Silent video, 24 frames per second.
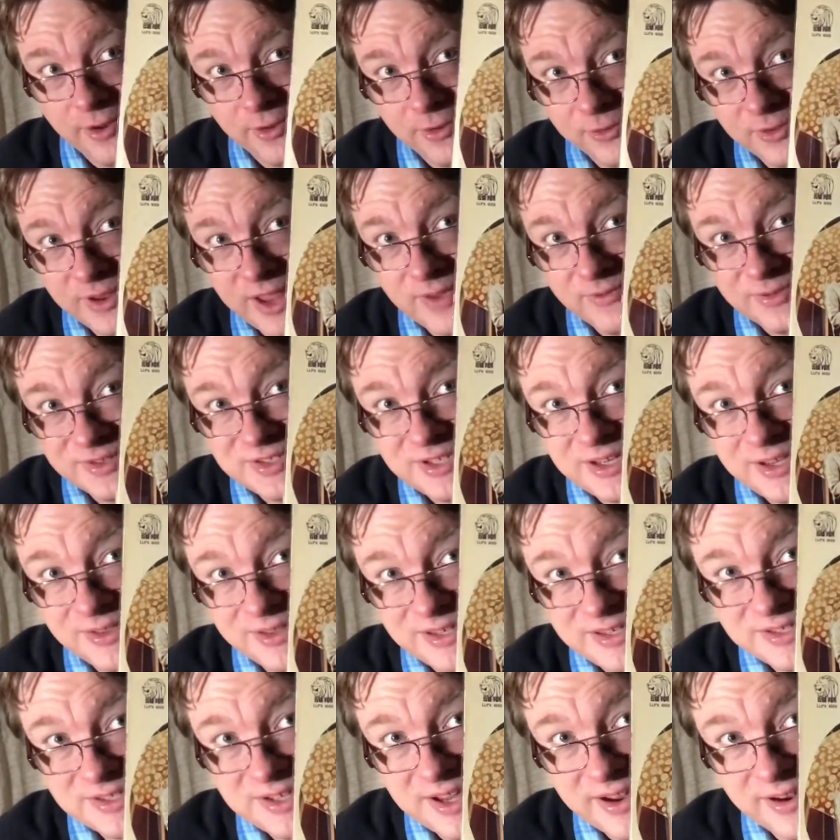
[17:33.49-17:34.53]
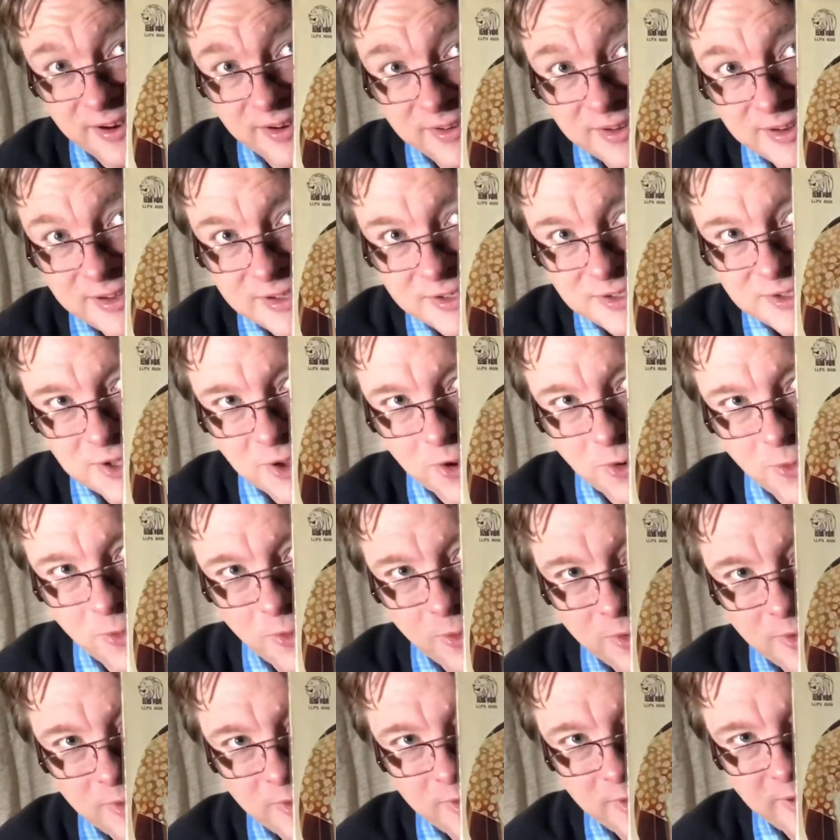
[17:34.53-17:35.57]
You never see these here. So,
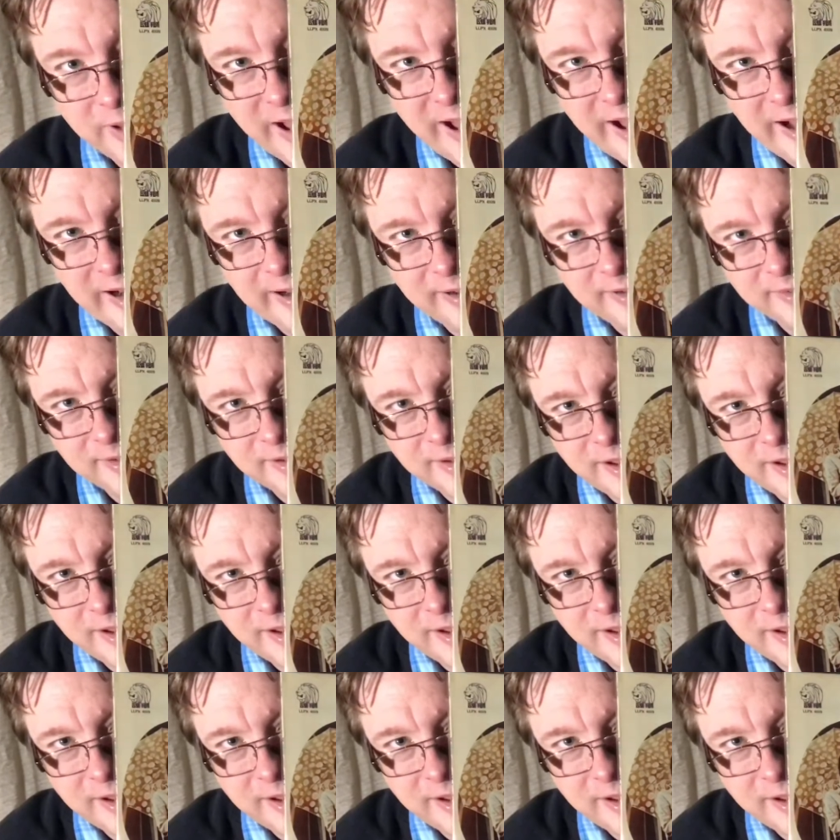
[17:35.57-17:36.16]
I